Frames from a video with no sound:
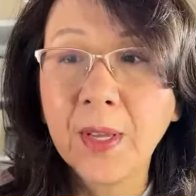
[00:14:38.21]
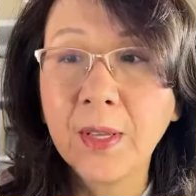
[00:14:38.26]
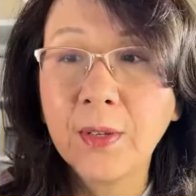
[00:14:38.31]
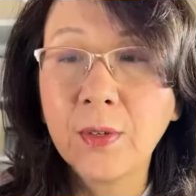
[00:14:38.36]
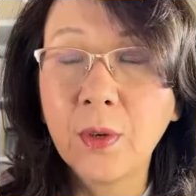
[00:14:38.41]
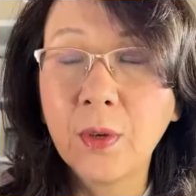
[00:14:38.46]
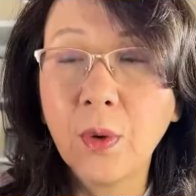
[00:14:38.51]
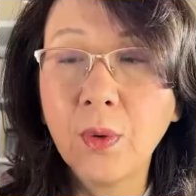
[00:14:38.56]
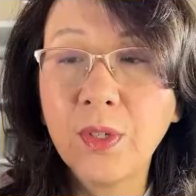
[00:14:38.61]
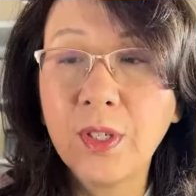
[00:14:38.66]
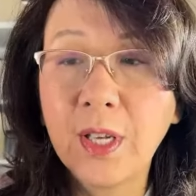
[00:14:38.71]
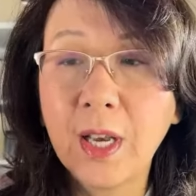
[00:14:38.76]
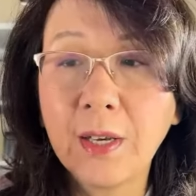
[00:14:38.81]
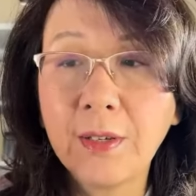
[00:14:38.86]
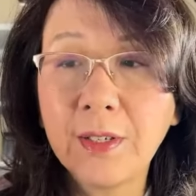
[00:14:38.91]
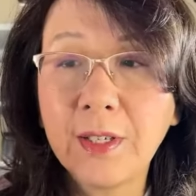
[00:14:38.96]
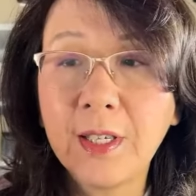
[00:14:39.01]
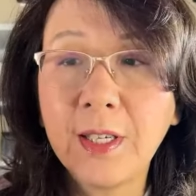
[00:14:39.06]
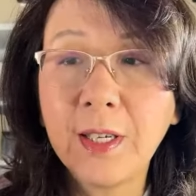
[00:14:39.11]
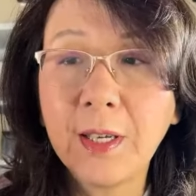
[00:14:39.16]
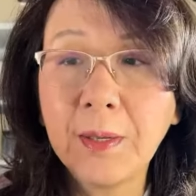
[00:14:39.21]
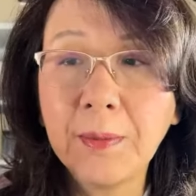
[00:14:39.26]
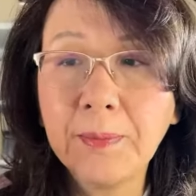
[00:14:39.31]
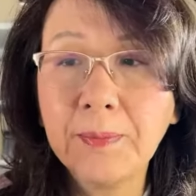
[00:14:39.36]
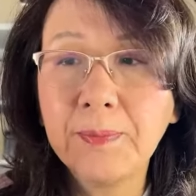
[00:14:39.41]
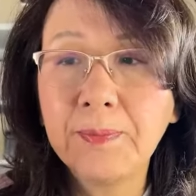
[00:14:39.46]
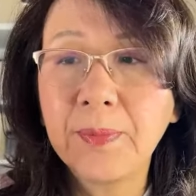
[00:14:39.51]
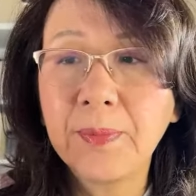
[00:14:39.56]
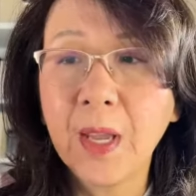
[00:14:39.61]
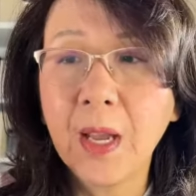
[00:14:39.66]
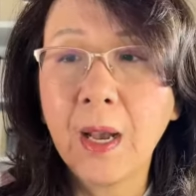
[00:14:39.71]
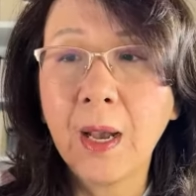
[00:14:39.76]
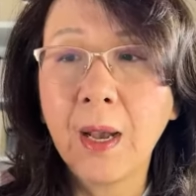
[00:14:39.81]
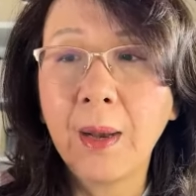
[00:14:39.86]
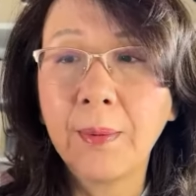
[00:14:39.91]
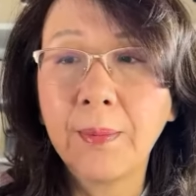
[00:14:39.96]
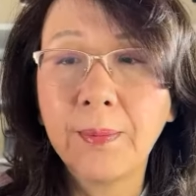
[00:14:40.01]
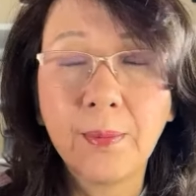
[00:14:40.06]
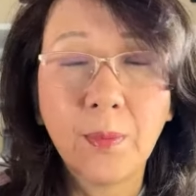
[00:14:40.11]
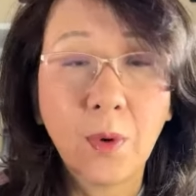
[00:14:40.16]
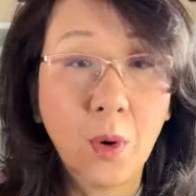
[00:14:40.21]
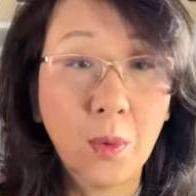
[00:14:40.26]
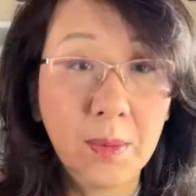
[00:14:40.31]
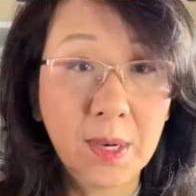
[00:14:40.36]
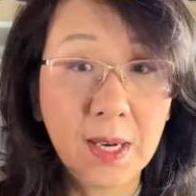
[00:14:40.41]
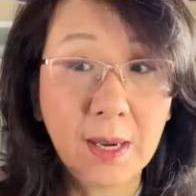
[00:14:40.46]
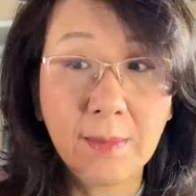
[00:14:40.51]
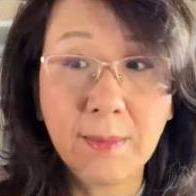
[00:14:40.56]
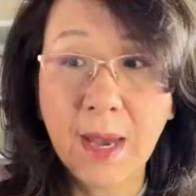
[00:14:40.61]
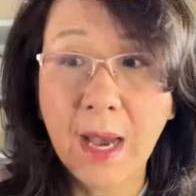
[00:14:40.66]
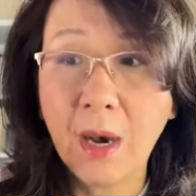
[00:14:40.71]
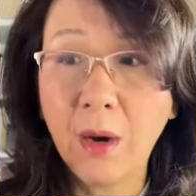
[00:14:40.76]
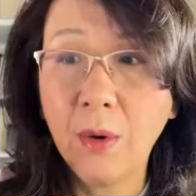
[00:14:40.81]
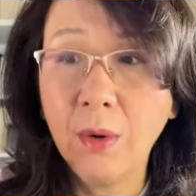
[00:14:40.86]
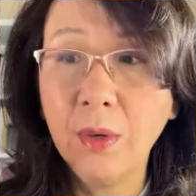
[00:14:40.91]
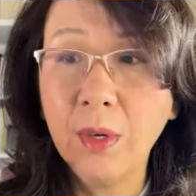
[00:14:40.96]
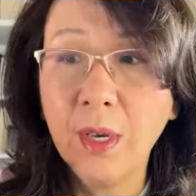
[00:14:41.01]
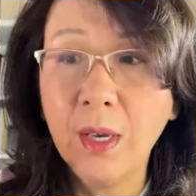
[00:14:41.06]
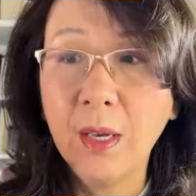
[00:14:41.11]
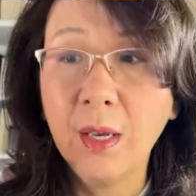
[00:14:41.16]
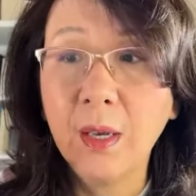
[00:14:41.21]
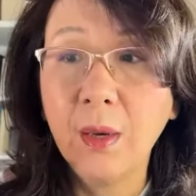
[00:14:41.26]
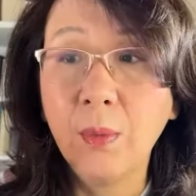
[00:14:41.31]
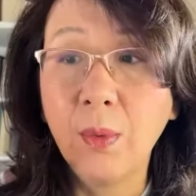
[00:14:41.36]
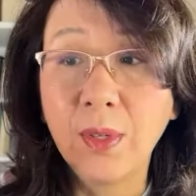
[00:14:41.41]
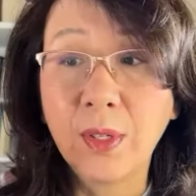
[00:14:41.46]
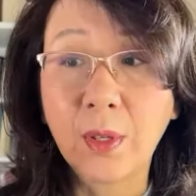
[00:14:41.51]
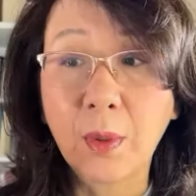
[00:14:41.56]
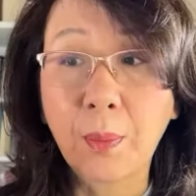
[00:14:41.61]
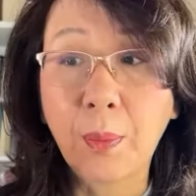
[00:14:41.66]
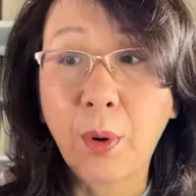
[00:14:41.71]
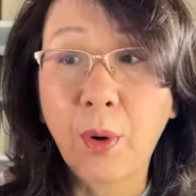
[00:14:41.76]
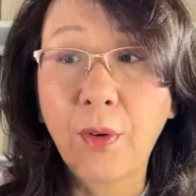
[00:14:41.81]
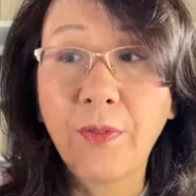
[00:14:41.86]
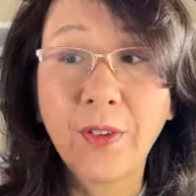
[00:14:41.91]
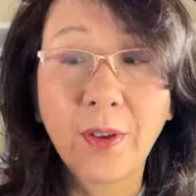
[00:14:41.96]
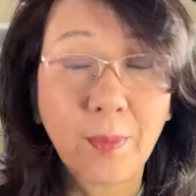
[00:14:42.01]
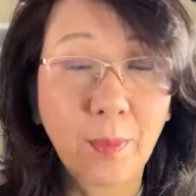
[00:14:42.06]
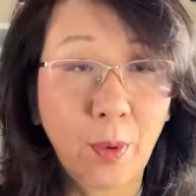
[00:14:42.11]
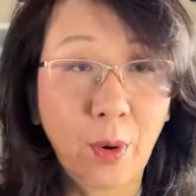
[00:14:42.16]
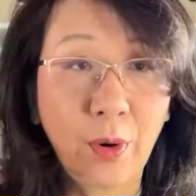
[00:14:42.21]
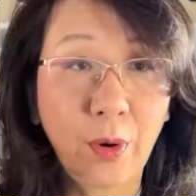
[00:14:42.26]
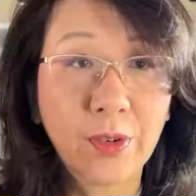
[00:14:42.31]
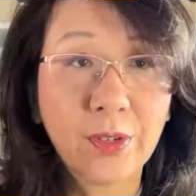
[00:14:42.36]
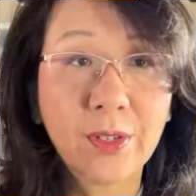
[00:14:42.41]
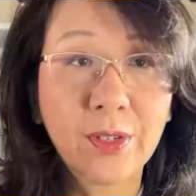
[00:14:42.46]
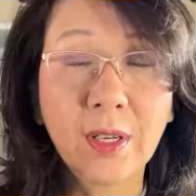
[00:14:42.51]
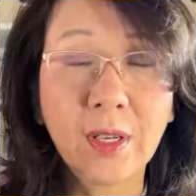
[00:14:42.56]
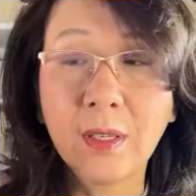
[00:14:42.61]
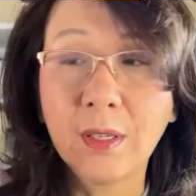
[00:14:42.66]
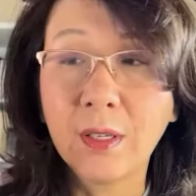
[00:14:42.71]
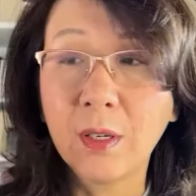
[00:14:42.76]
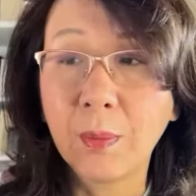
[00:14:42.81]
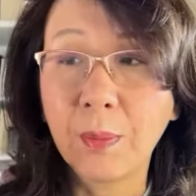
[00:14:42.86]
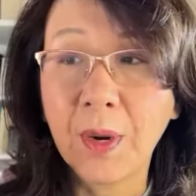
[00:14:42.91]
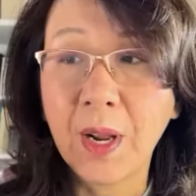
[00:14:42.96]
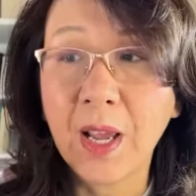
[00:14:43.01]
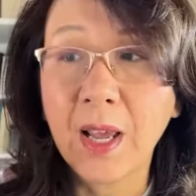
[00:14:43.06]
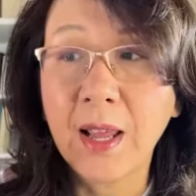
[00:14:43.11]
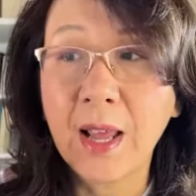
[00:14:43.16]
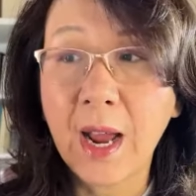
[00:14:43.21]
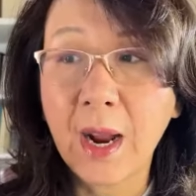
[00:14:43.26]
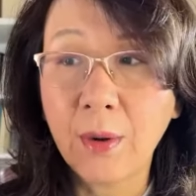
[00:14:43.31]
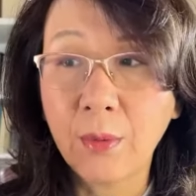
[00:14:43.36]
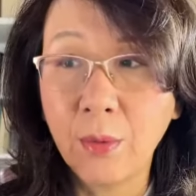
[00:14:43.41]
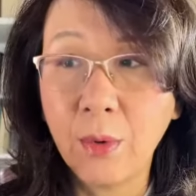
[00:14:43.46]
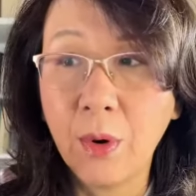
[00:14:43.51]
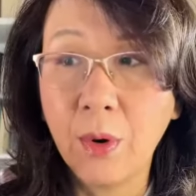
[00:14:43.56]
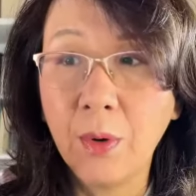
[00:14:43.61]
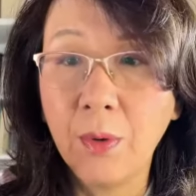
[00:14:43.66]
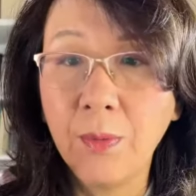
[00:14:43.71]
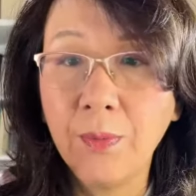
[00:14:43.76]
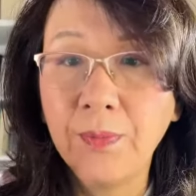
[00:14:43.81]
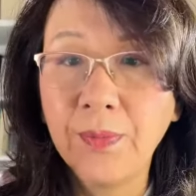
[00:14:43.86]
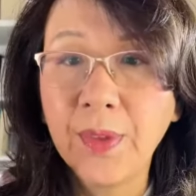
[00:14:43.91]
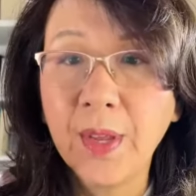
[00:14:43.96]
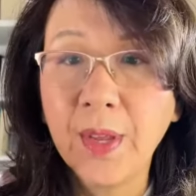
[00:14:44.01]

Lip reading: So Jiang Qing, or Madame Mao, was the perfect person to play that role.